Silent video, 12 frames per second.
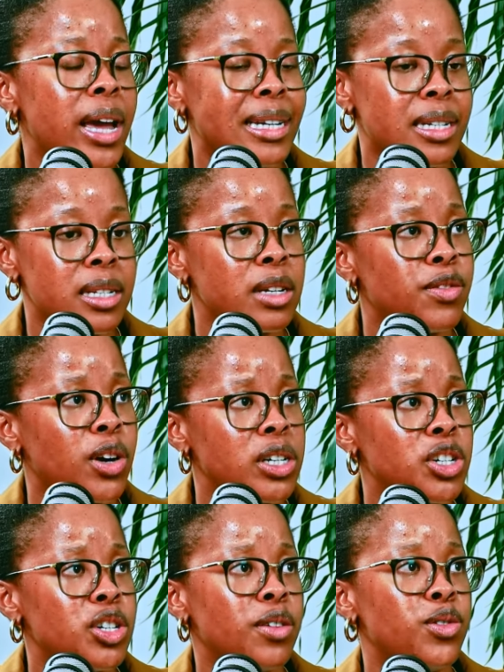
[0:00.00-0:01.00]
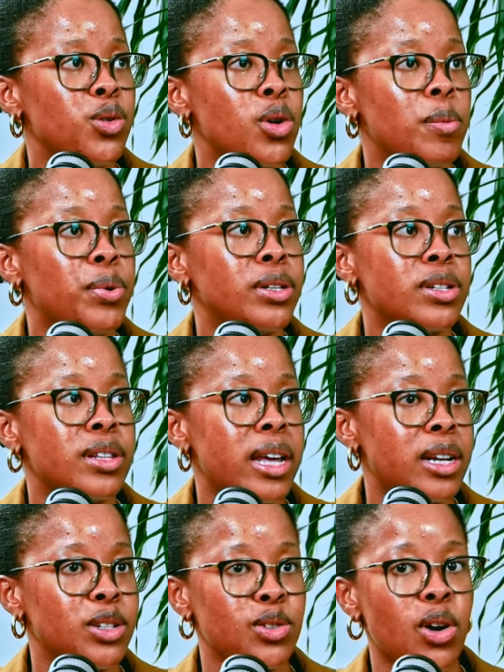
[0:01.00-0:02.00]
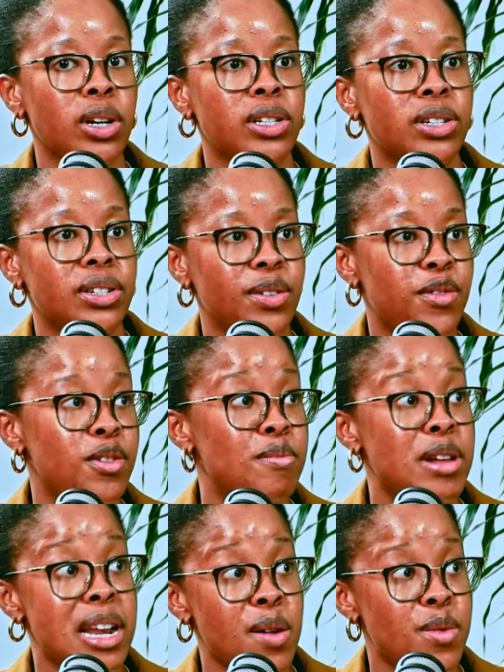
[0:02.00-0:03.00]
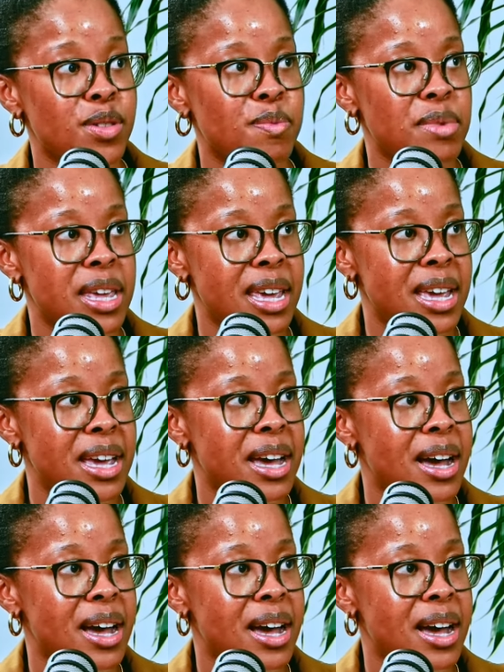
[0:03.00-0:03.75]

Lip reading: disadvantage if you're a person that is not familiar with being,